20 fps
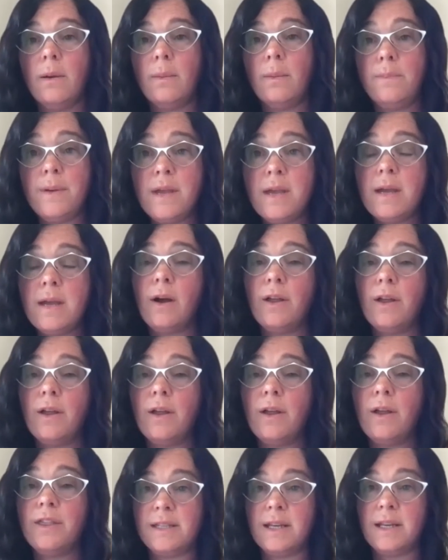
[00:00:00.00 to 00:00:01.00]
Being
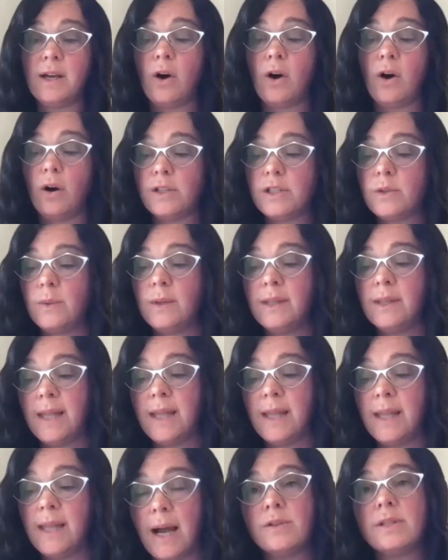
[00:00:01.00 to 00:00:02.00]
authentic also
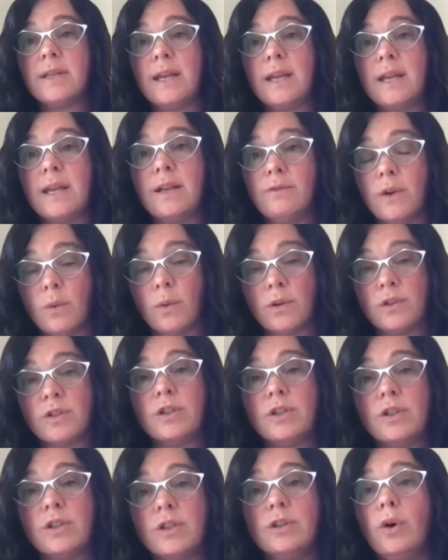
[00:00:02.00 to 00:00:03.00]
allows
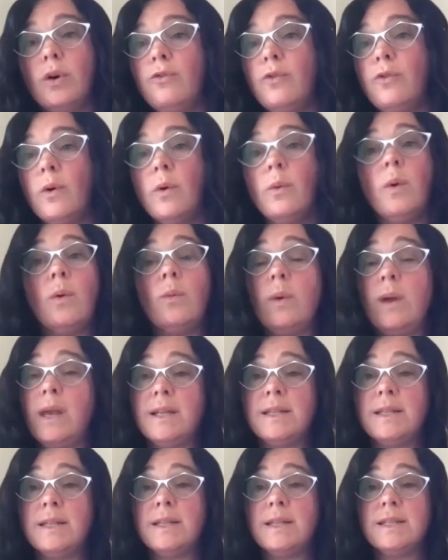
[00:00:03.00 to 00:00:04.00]
interviewers to look for what
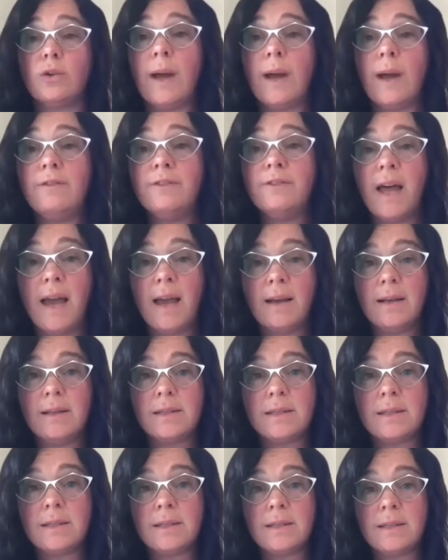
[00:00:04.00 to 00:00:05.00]
we consider red
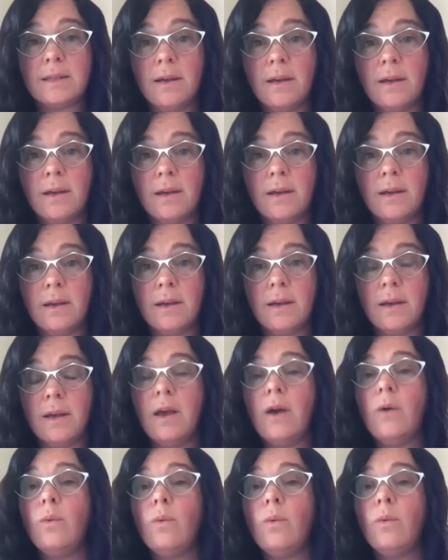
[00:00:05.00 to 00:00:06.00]
flags,
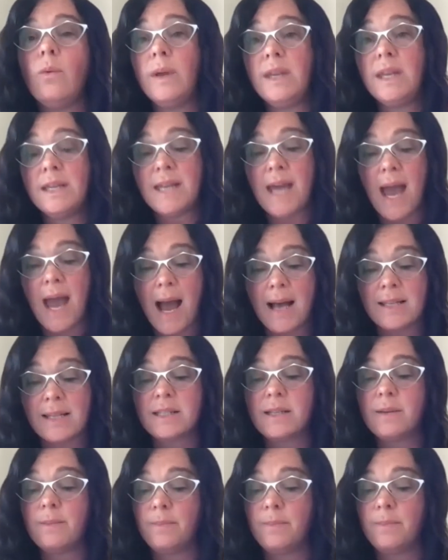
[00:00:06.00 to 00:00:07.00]
where we need to
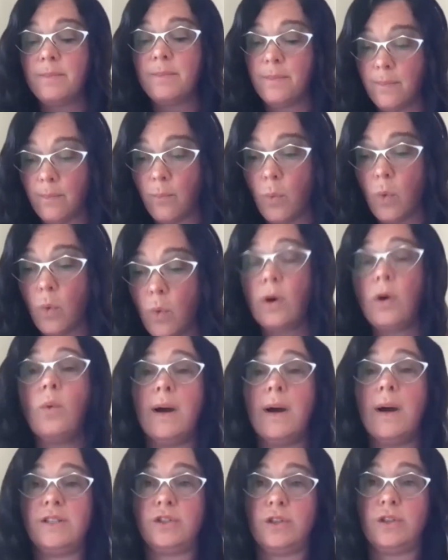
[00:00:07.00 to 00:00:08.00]
ask more
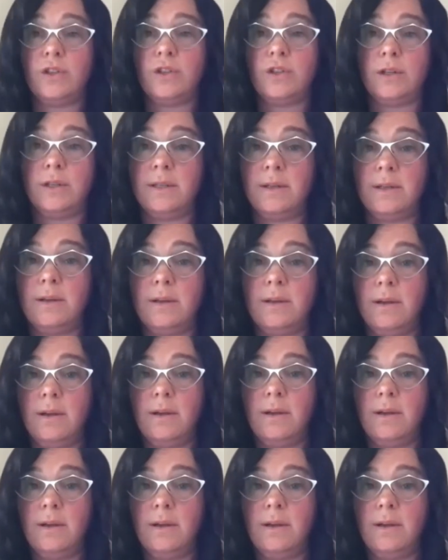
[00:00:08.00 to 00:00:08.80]
questions.